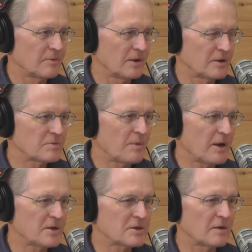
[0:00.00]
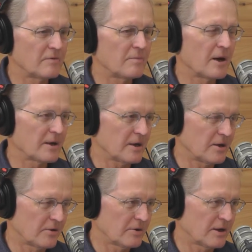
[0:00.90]
I mean, in the space of about a
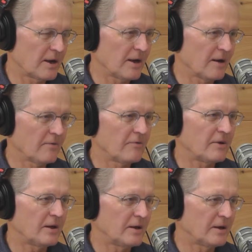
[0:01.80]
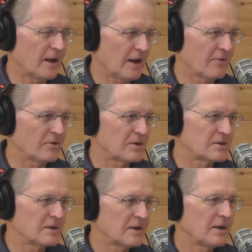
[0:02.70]
year and a half in
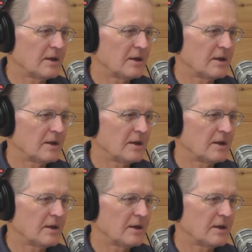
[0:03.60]
Athens,